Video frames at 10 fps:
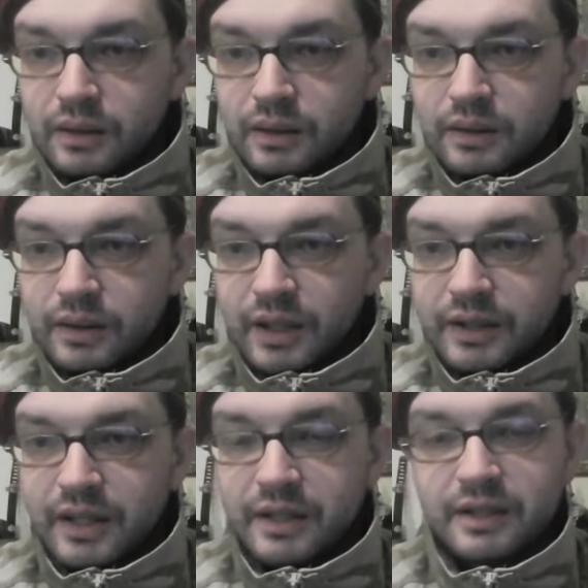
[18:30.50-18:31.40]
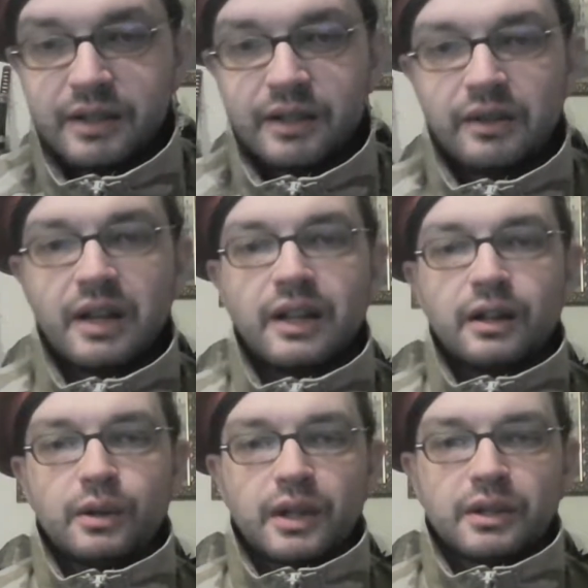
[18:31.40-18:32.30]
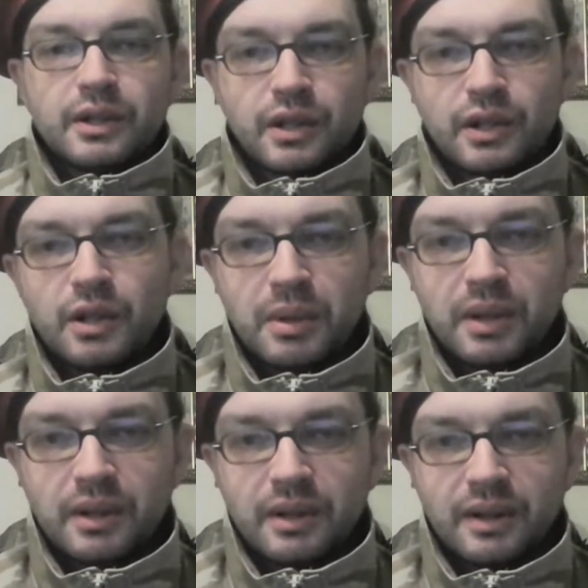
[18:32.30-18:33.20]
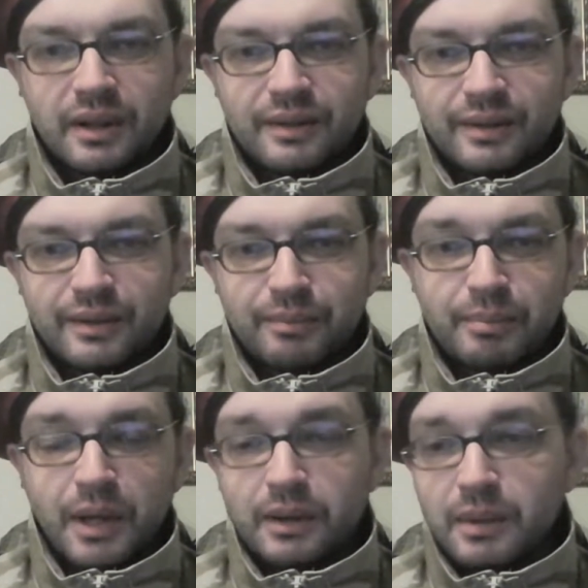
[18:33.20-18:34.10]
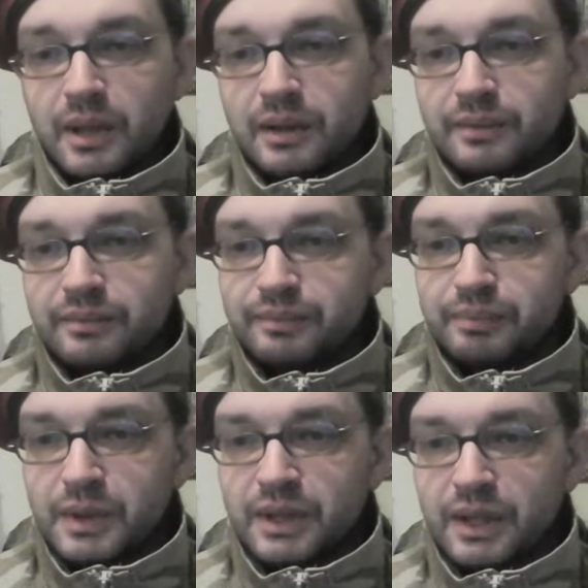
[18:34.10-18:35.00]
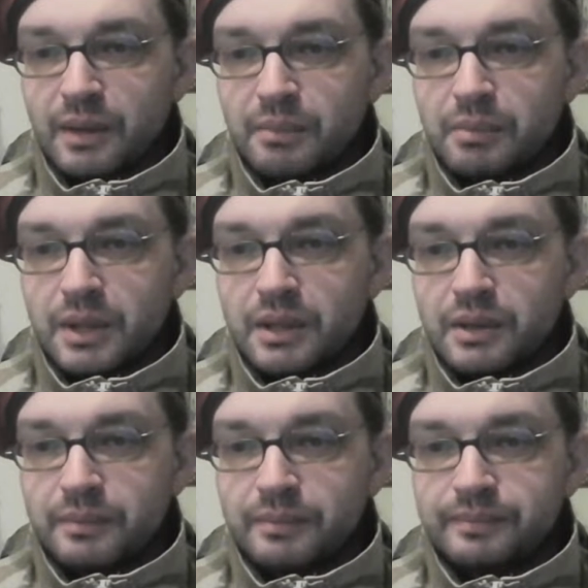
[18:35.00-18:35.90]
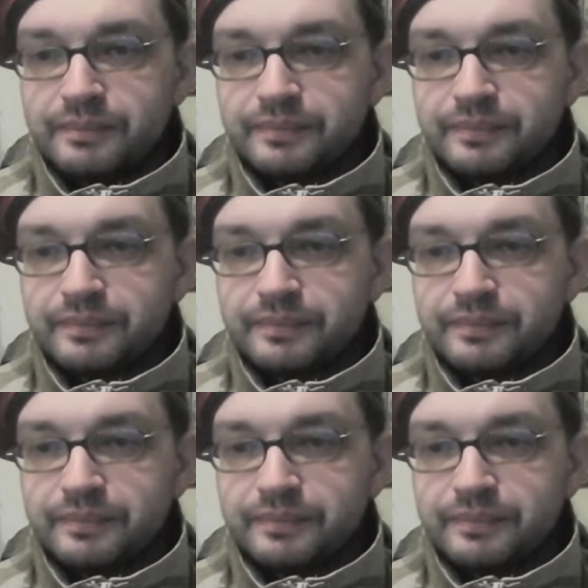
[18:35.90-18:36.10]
And he's really looking stupid, by the way, Mr. Cumberbatch.